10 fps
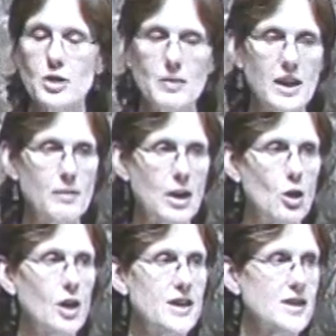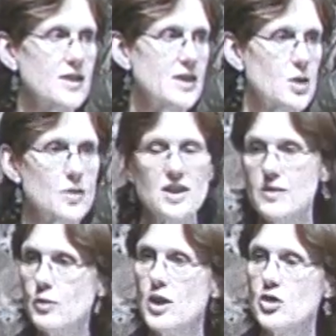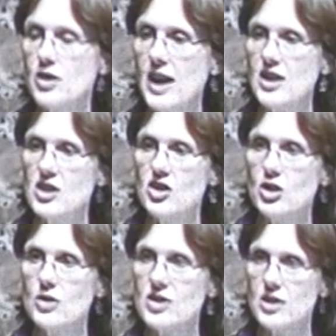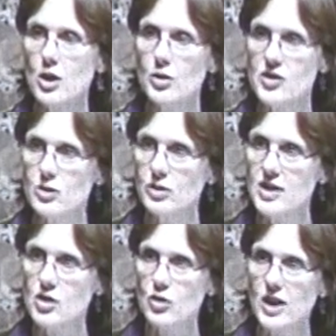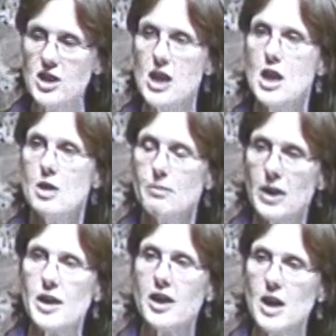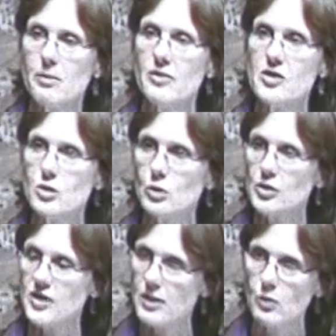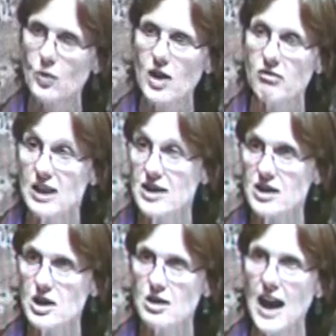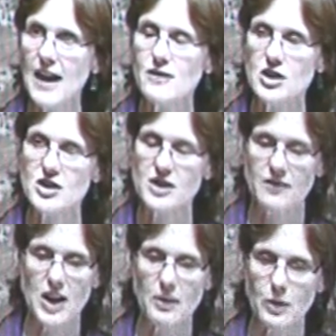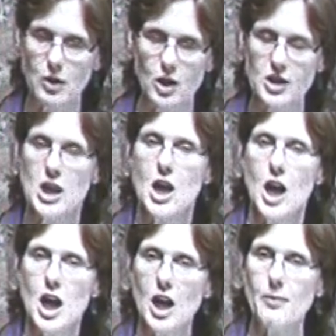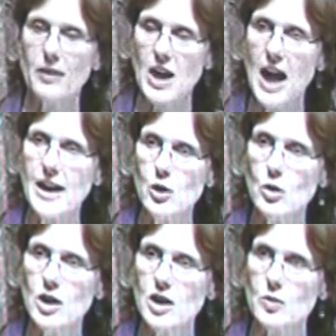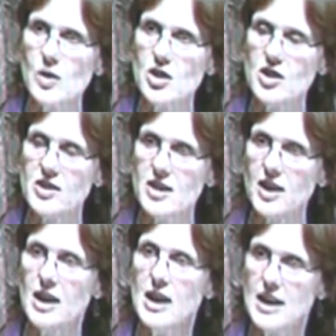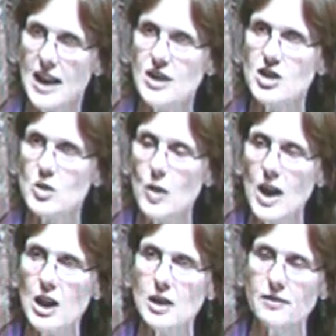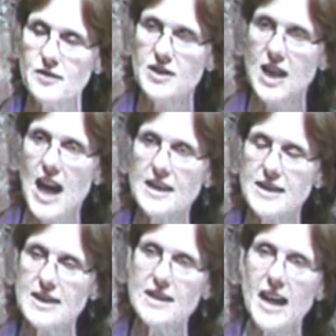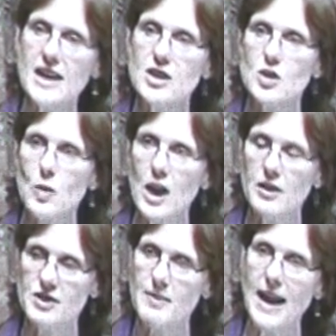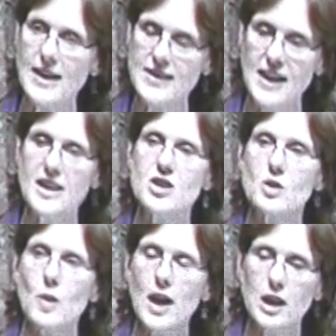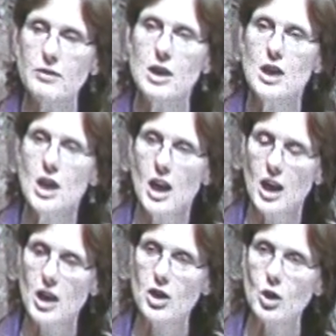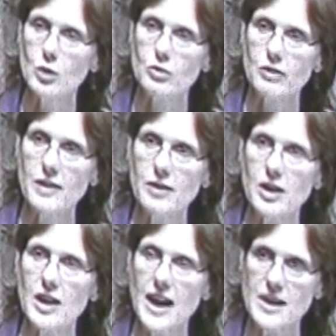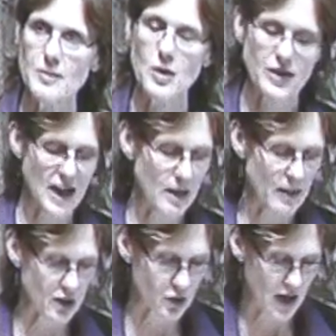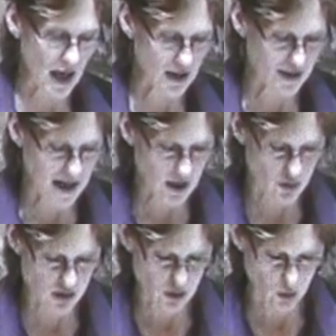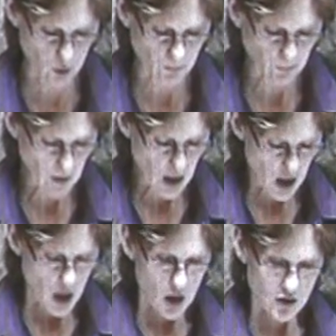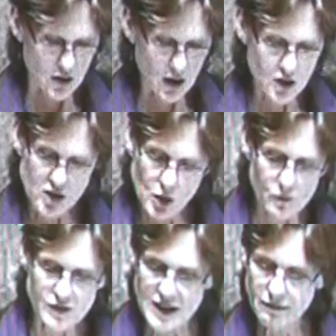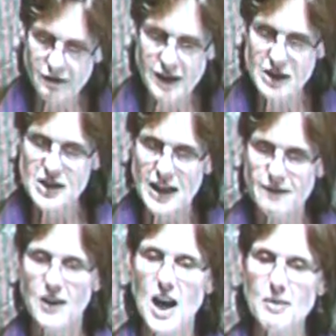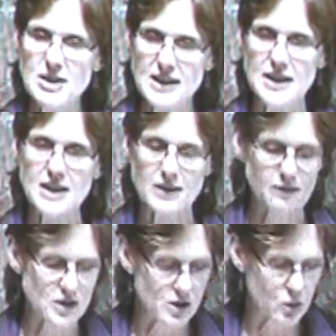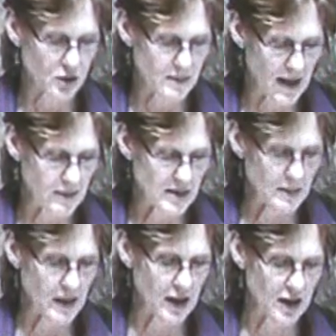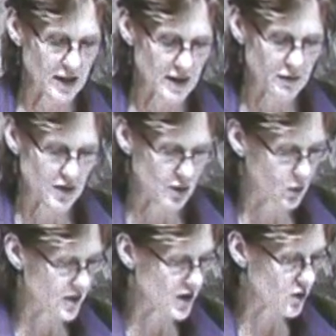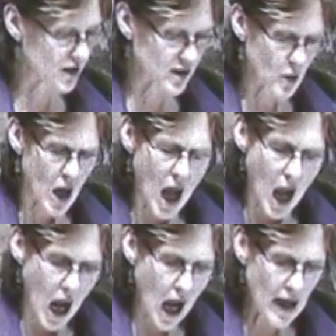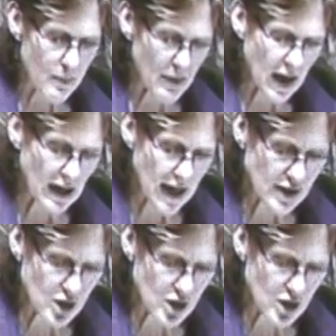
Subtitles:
in many of my colleagues' constituencies, 480 students in the whole school district, but a number of schools that really have to survive. We've got Cayucurt, which is K-12, Tarsus, K-12, Zabalas, K-12, Gold River has both an elementary and a secondary school. So different environments in different schools, Madam Speaker, in different school districts. So, but I'd like to